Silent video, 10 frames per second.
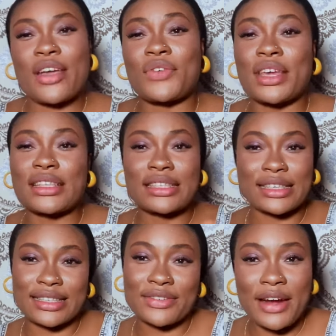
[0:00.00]
if you're yet to
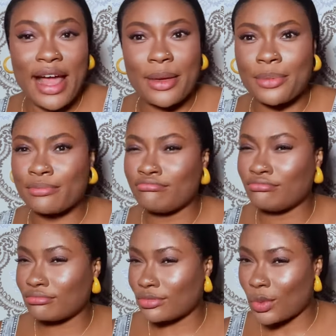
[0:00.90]
subscribe,
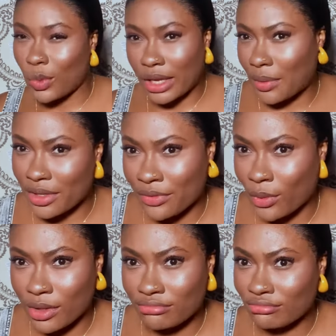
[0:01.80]
what are you waiting
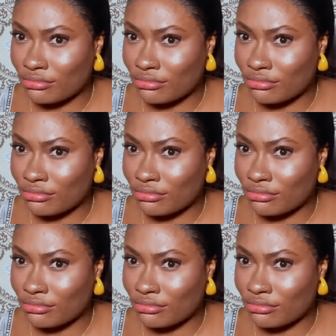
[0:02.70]
for?